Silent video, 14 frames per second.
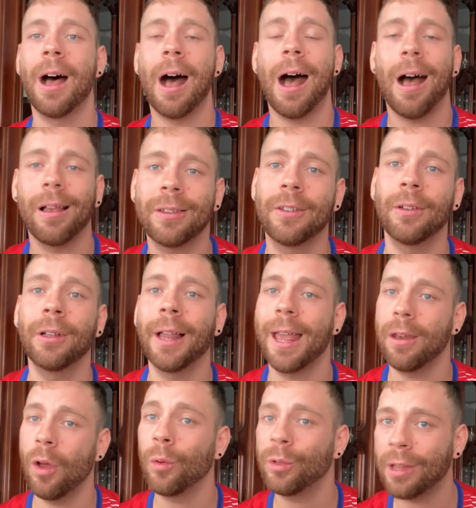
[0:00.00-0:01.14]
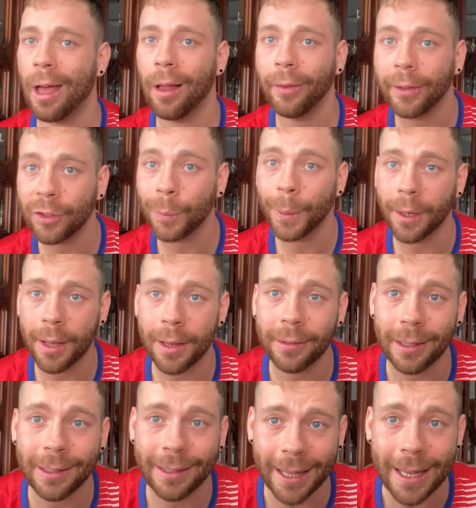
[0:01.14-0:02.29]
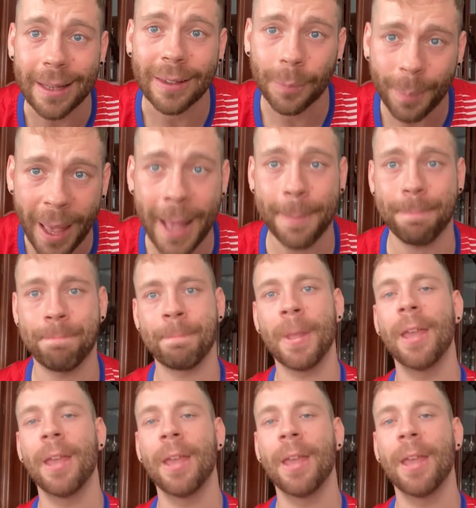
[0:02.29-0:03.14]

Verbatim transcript: hostel and hotel experiences in Spain.